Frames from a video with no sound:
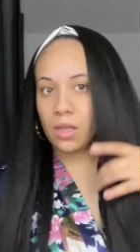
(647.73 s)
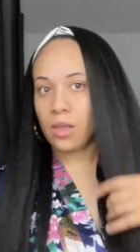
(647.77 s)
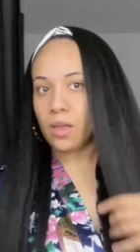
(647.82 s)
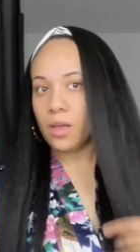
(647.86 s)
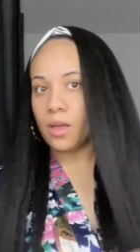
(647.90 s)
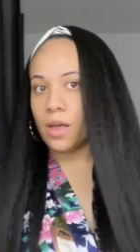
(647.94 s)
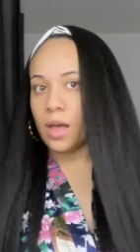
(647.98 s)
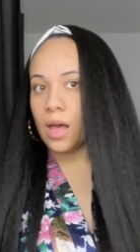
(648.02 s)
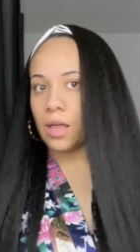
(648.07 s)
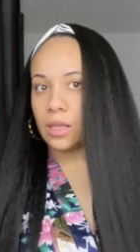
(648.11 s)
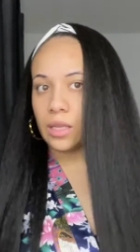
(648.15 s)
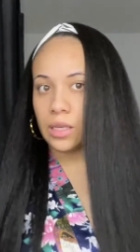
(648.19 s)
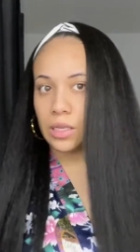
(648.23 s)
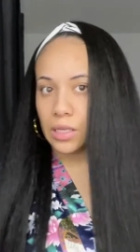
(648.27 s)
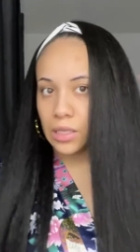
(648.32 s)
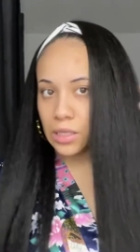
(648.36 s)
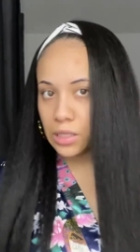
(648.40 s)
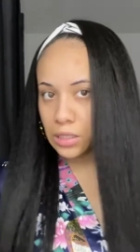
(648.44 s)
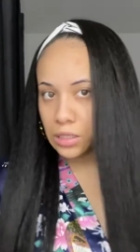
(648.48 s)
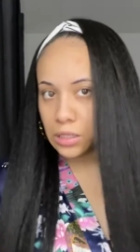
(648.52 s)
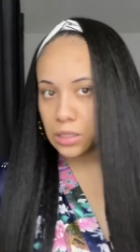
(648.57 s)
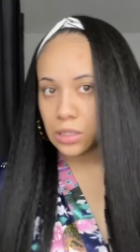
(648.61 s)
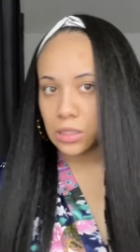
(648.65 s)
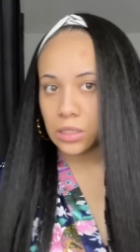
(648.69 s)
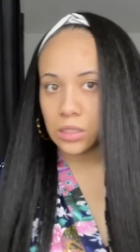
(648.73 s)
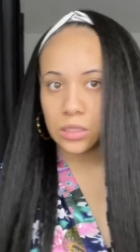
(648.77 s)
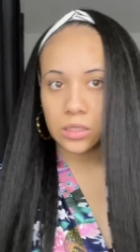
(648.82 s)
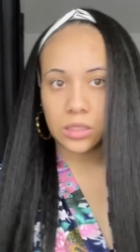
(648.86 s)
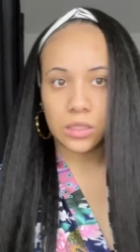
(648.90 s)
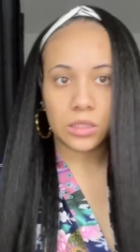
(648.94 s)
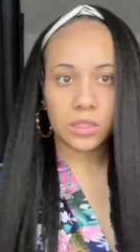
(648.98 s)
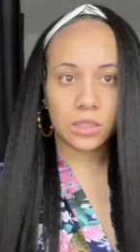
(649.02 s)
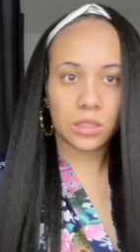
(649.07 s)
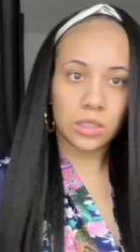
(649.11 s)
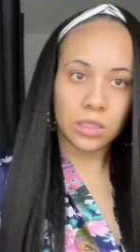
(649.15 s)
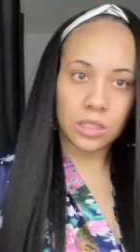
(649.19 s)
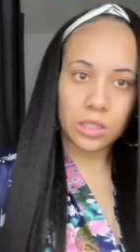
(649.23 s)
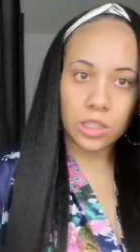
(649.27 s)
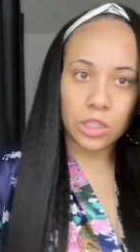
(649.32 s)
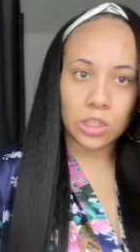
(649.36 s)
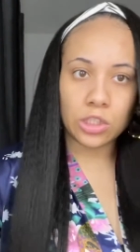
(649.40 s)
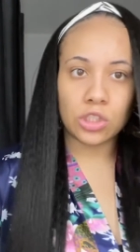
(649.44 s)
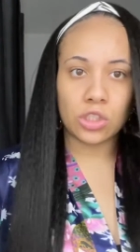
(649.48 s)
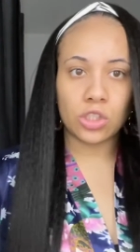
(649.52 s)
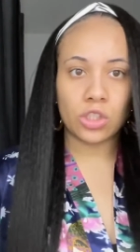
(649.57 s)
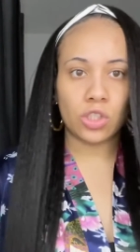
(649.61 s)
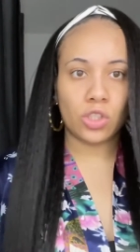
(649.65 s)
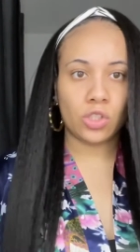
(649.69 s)
I like it like this.
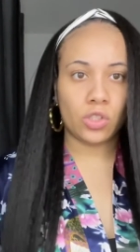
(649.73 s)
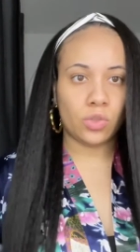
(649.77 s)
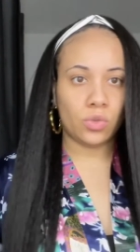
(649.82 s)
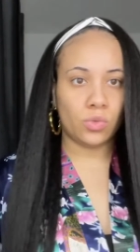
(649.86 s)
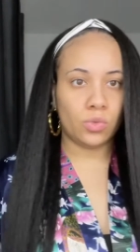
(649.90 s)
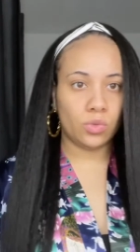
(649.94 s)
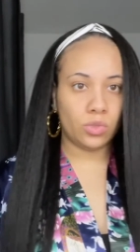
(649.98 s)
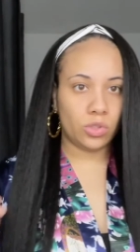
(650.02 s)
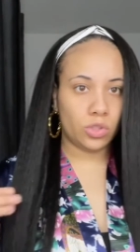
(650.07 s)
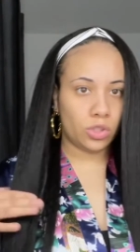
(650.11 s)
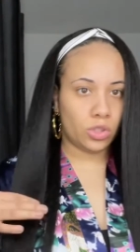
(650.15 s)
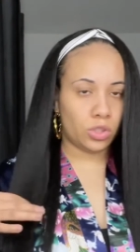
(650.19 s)
That's cute.